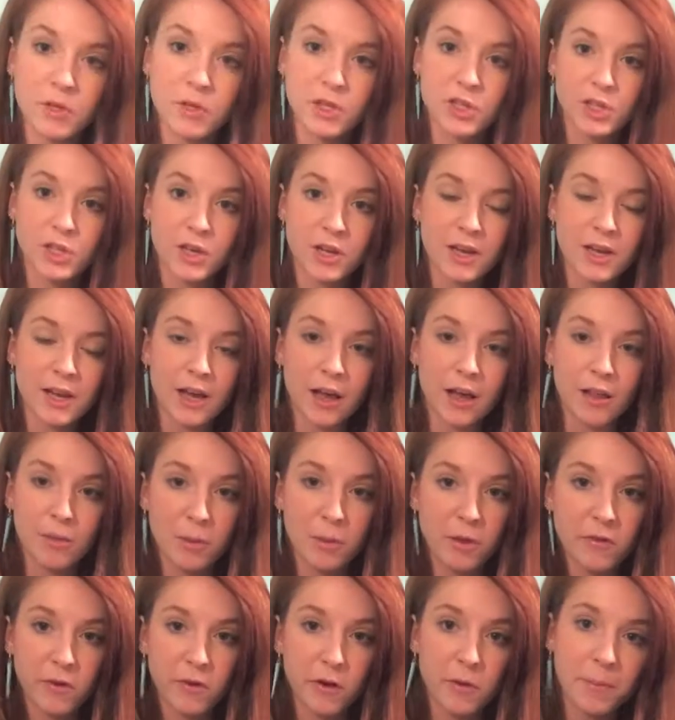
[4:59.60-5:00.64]
going to show you guys my
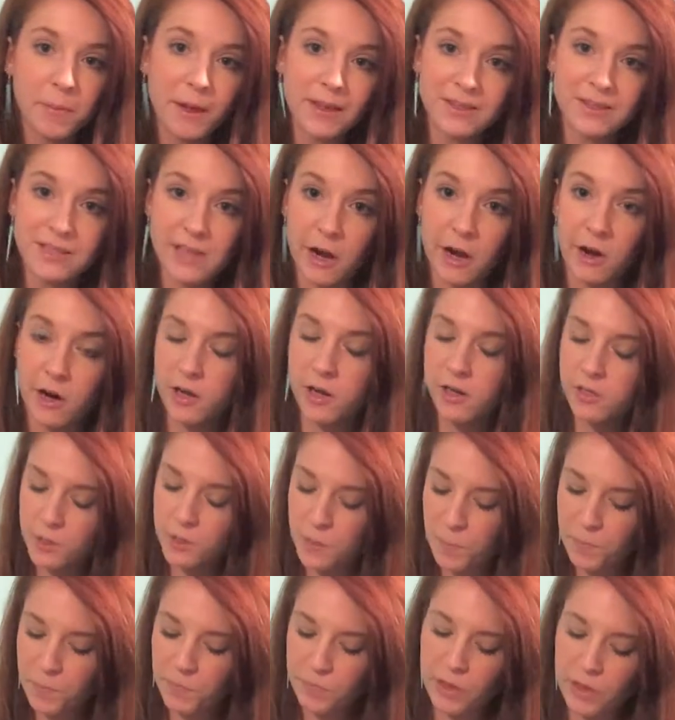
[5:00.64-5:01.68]
favorite mascaras.
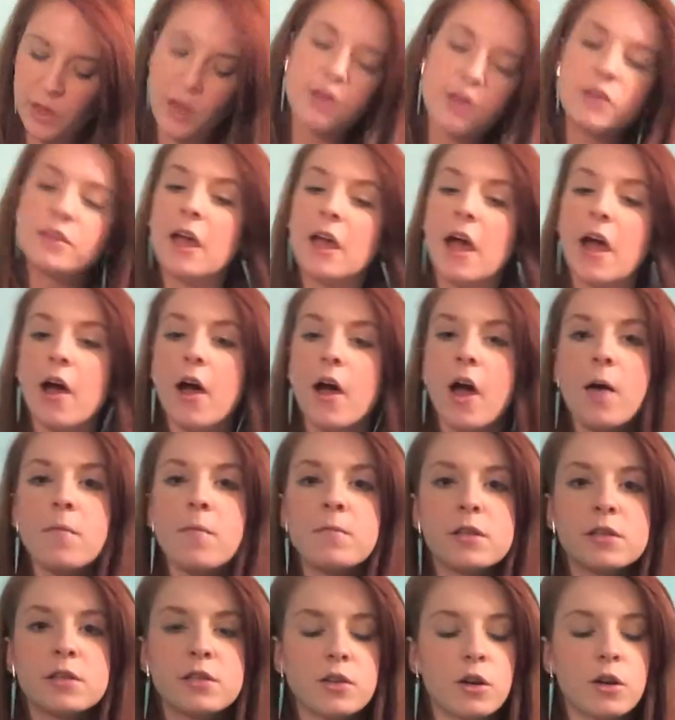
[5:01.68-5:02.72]
Now I'm
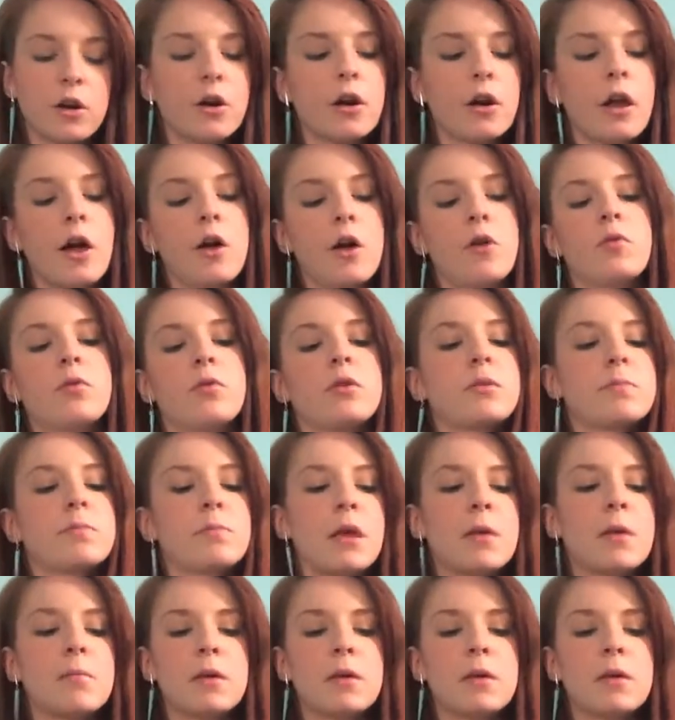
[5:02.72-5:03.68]
going to start out with my